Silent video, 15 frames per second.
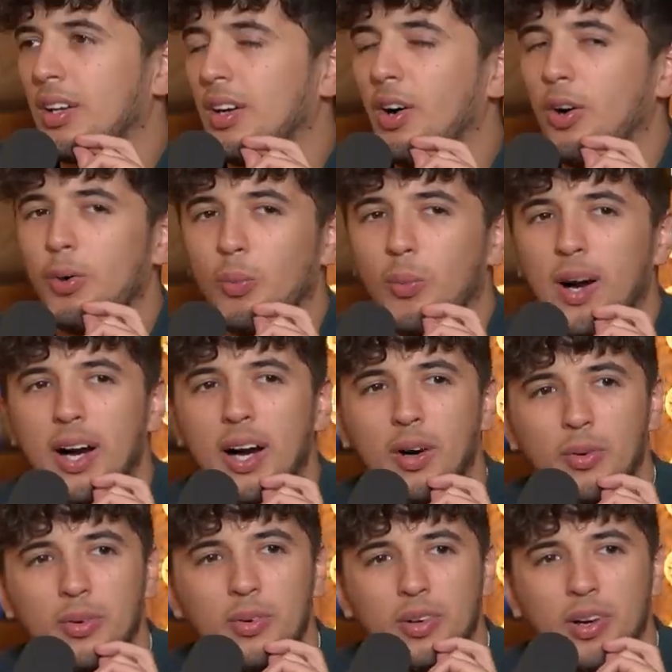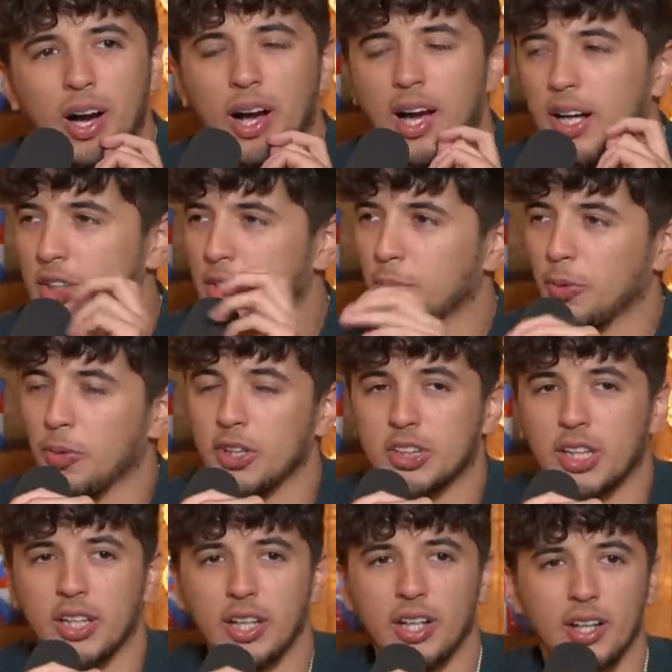Oh wow! Yeah. I actually want to watch
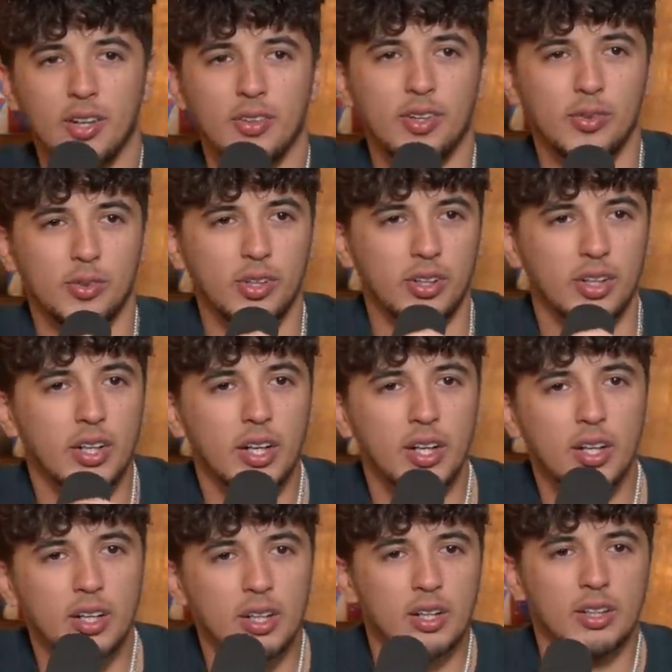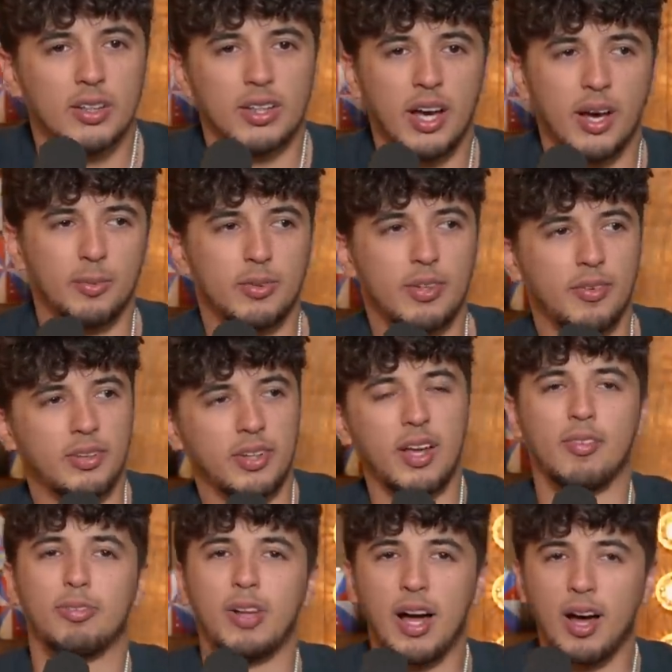that. Yeah, that sounds good. Um, yeah, definitely
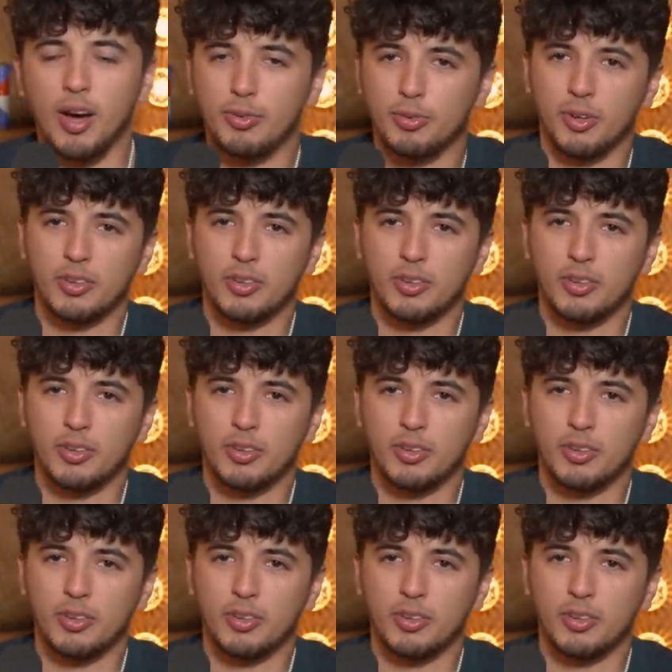get a flat Earth